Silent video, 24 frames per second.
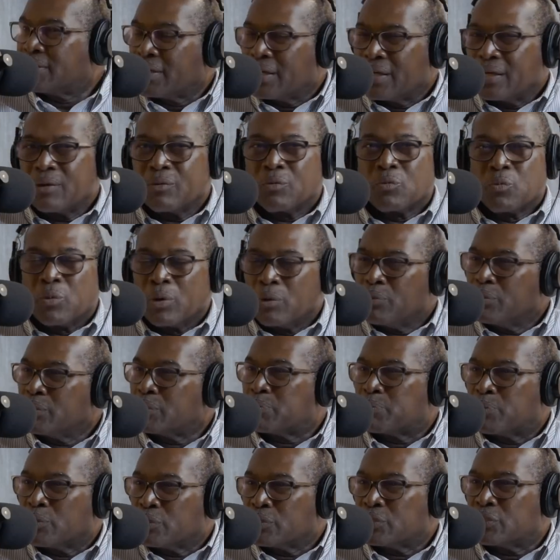say what
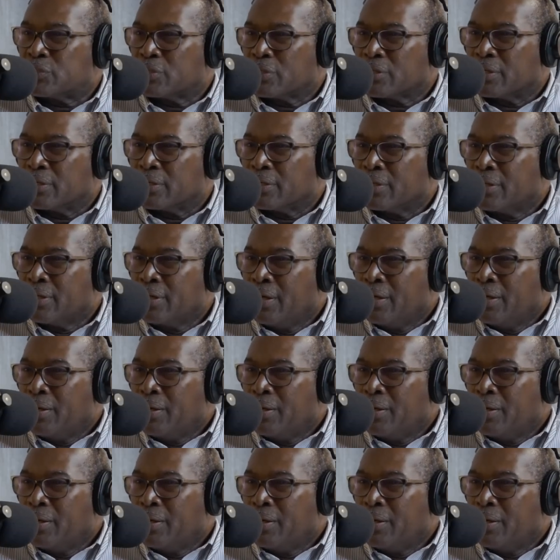was post-sugar. Okay.